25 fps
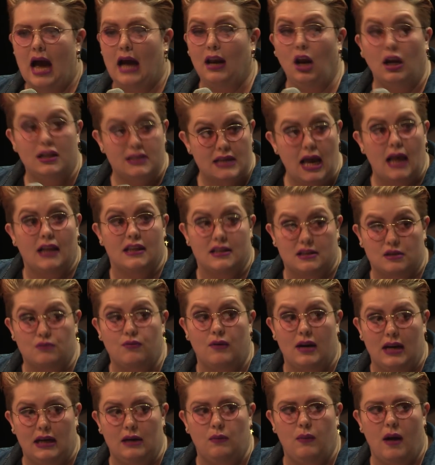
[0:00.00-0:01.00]
and I danced
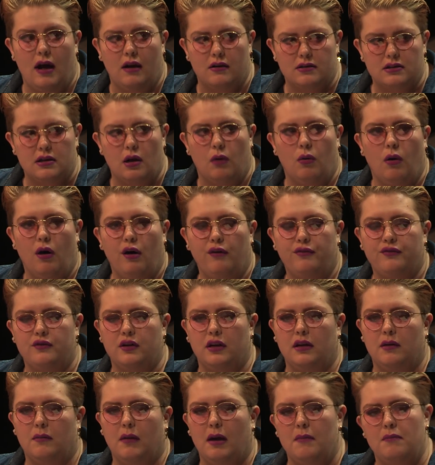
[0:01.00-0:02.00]
really well so
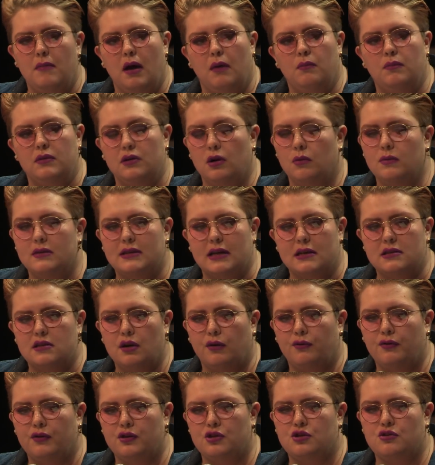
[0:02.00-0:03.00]
often, and my mum would always get
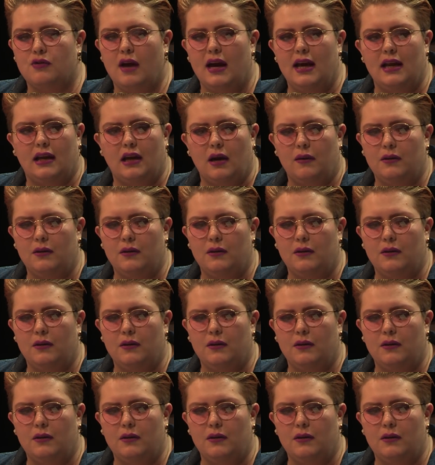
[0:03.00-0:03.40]
so frustrated,